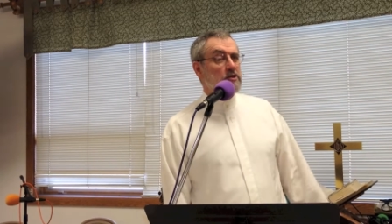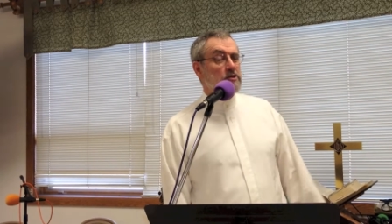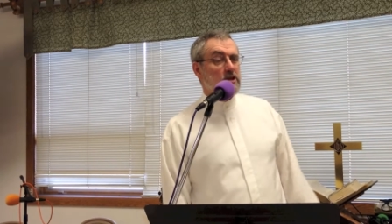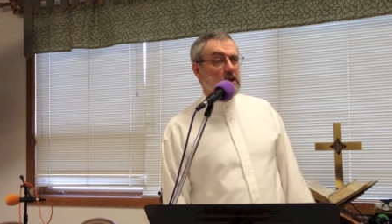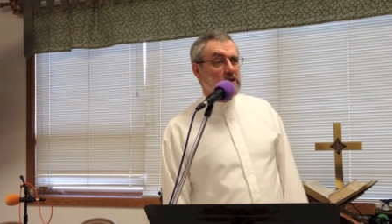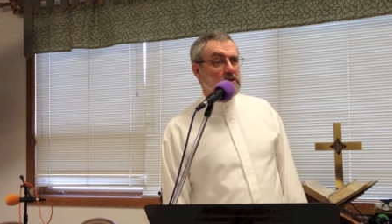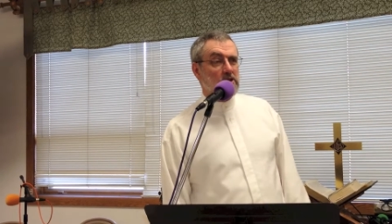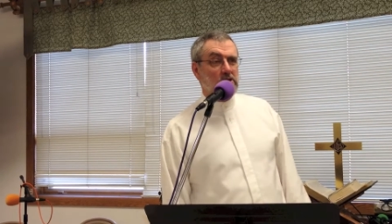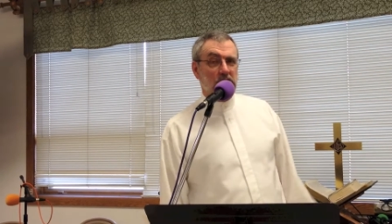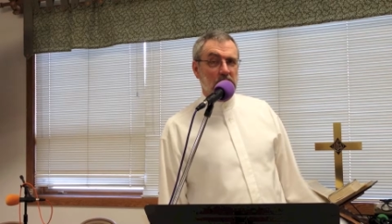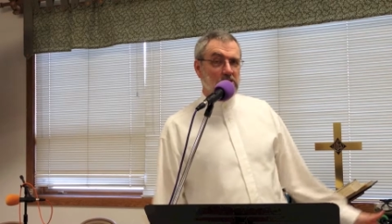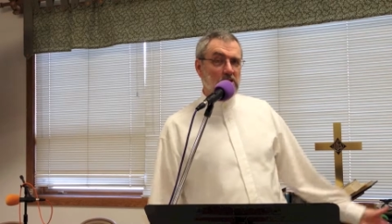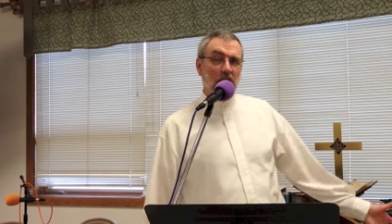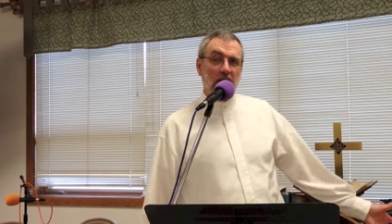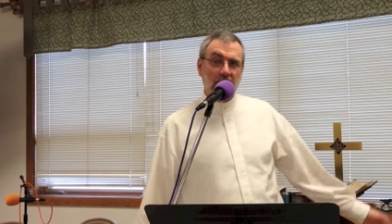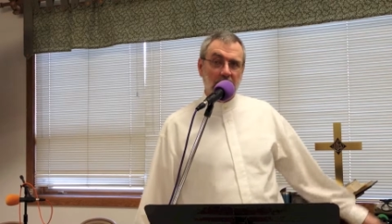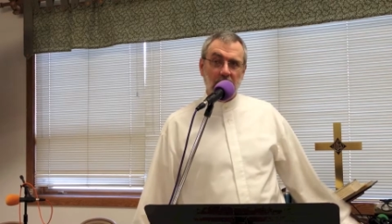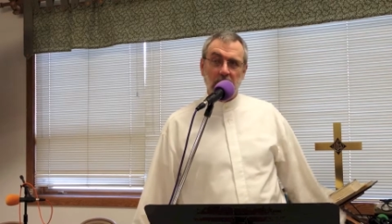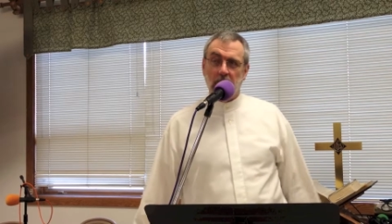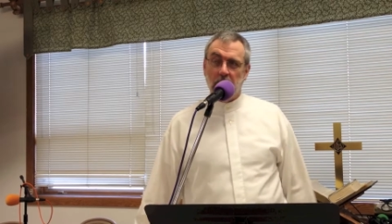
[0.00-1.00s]
to Jesus and
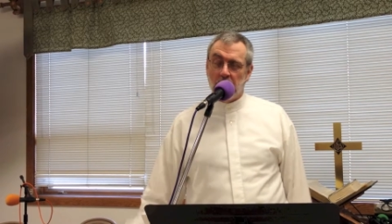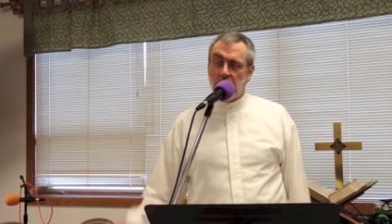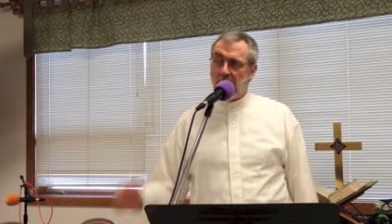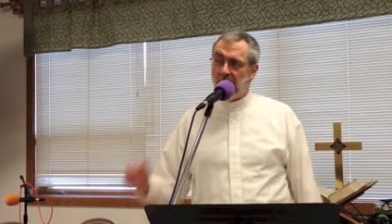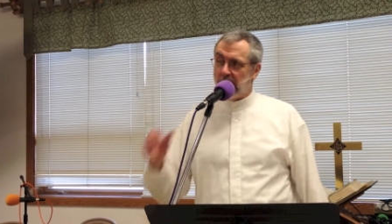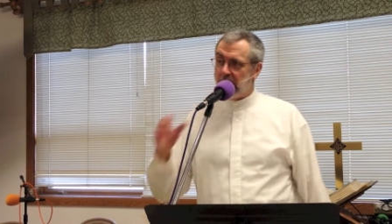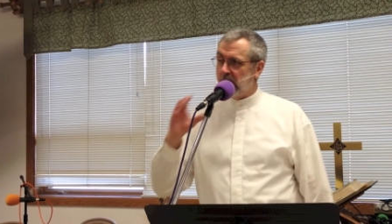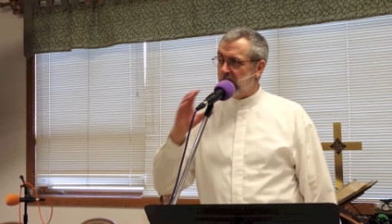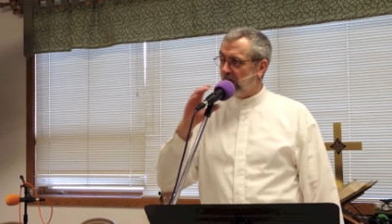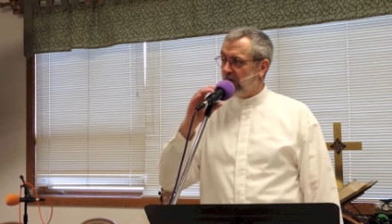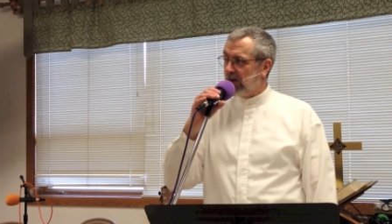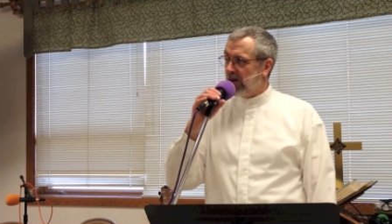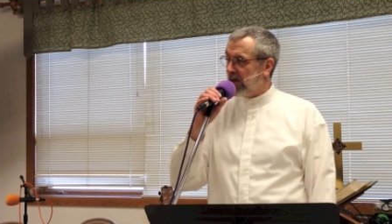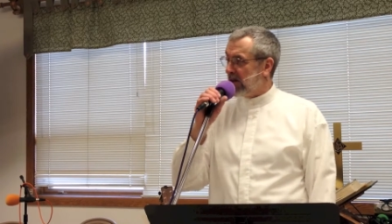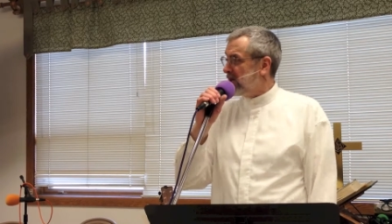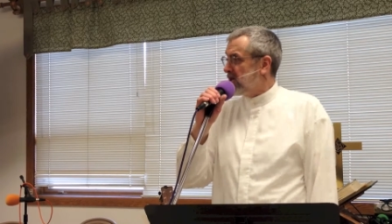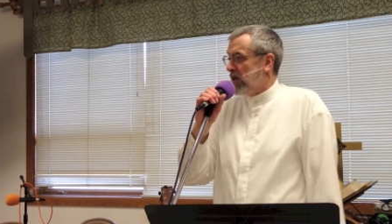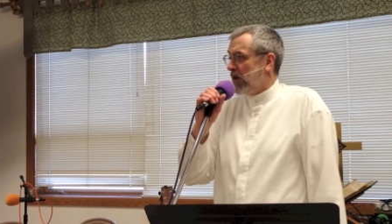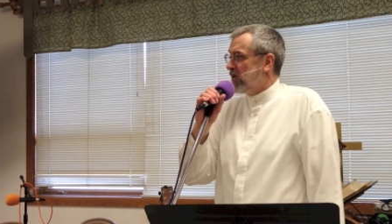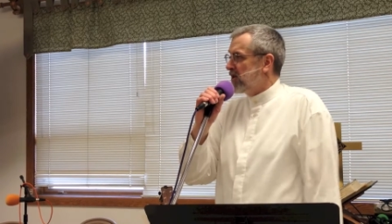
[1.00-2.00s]
talking to him about
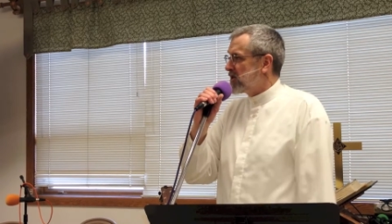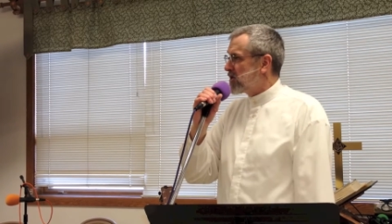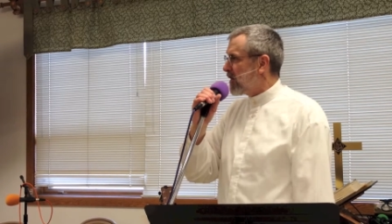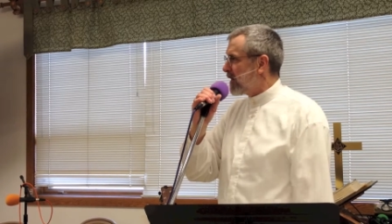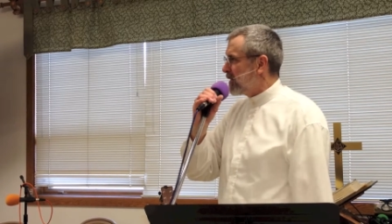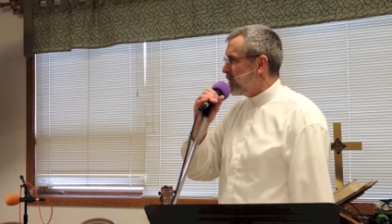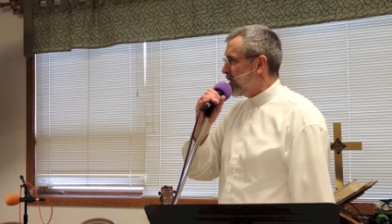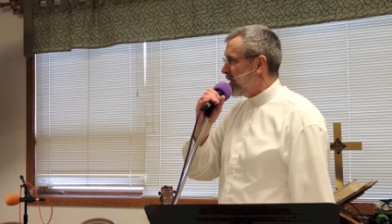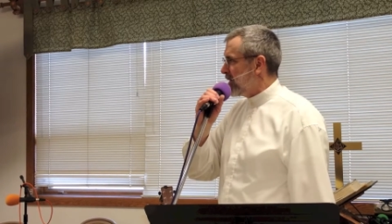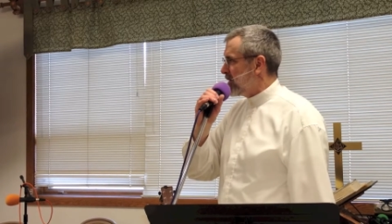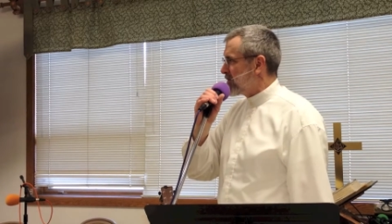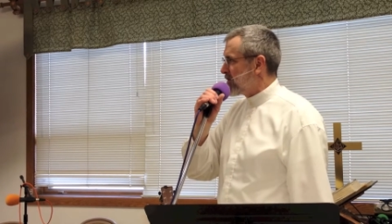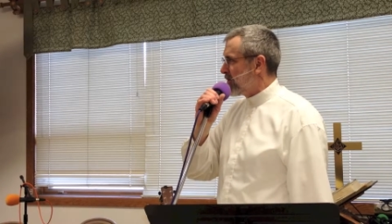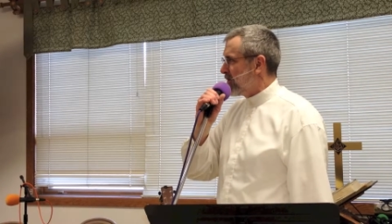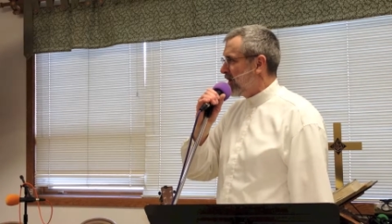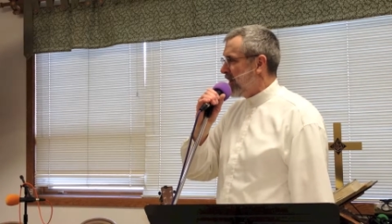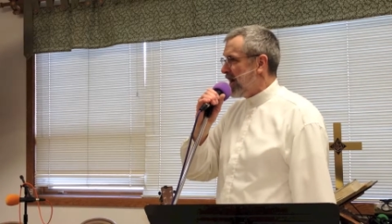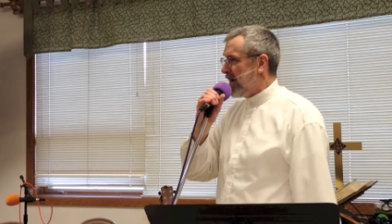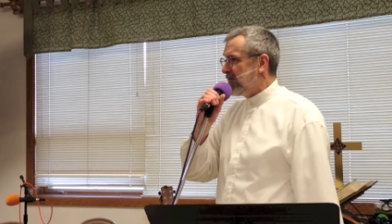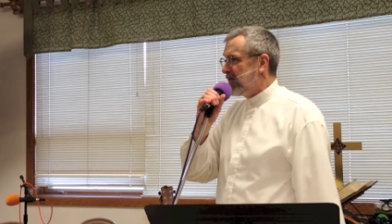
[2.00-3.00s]
eternity. He's always talking about
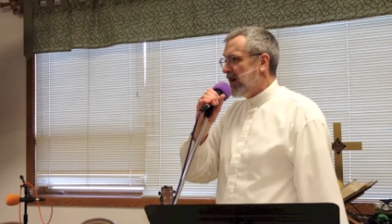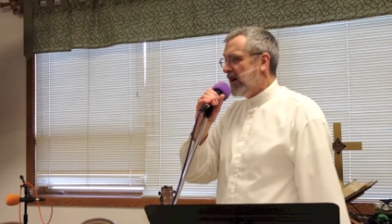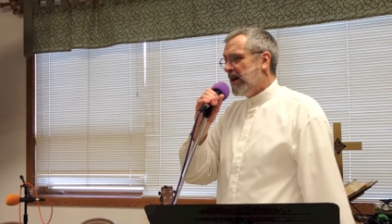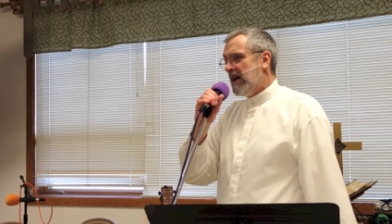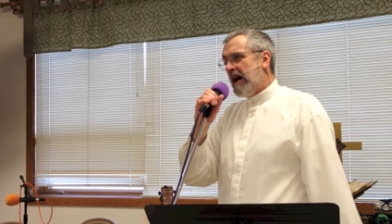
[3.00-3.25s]
eternal life.